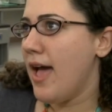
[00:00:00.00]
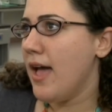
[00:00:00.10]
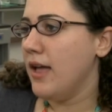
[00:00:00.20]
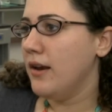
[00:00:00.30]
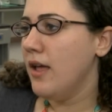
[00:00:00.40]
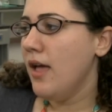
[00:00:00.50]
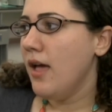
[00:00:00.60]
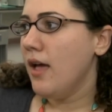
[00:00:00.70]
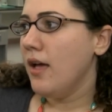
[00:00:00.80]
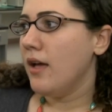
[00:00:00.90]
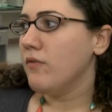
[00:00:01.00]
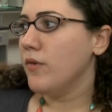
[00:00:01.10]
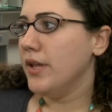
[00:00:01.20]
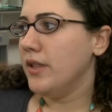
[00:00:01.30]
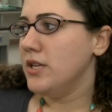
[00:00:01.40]
I had
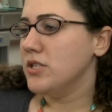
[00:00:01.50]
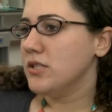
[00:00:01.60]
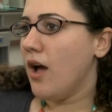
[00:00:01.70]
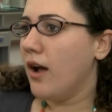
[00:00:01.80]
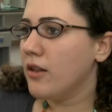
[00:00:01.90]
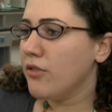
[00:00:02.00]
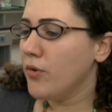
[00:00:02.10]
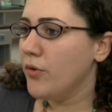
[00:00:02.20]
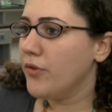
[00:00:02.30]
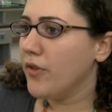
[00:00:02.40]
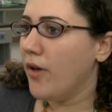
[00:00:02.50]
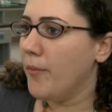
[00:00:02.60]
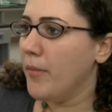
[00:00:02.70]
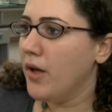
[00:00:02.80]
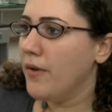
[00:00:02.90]
really just gone through
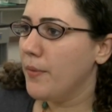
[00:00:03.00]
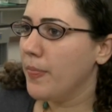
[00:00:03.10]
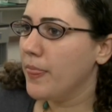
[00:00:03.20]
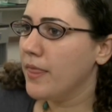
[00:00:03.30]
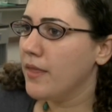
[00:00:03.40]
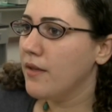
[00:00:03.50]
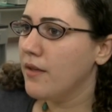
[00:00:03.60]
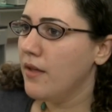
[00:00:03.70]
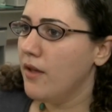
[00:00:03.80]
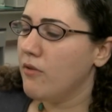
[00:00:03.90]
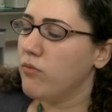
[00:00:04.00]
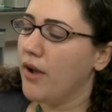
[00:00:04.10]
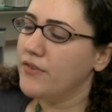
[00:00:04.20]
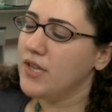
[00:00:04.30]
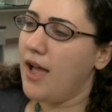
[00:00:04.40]
some
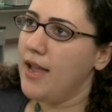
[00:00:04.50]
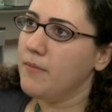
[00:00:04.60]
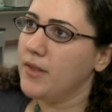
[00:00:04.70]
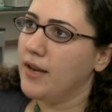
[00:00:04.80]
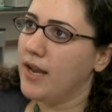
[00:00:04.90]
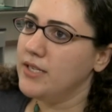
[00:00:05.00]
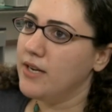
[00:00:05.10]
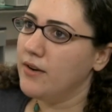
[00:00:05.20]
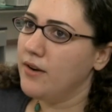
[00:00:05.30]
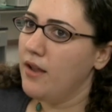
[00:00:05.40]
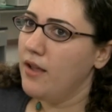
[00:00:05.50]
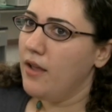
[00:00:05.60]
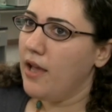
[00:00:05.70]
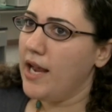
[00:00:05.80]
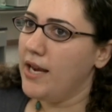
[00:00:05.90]
rough times and I didn't
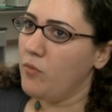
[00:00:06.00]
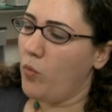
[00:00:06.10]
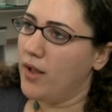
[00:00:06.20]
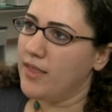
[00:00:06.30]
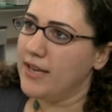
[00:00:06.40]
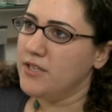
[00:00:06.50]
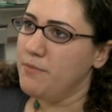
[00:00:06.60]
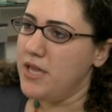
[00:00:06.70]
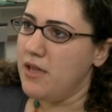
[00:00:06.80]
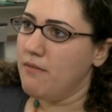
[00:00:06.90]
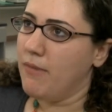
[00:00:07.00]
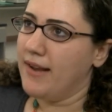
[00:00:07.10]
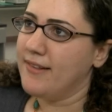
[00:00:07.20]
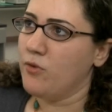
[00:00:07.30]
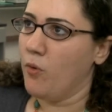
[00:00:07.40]
I didn't want that to be
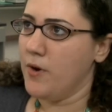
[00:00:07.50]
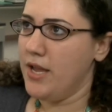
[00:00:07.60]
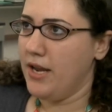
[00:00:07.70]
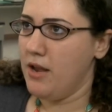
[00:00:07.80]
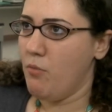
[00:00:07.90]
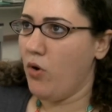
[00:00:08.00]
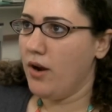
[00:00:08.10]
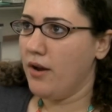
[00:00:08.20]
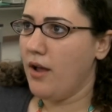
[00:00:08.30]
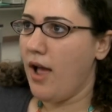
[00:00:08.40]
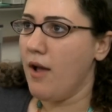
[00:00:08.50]
my story anymore.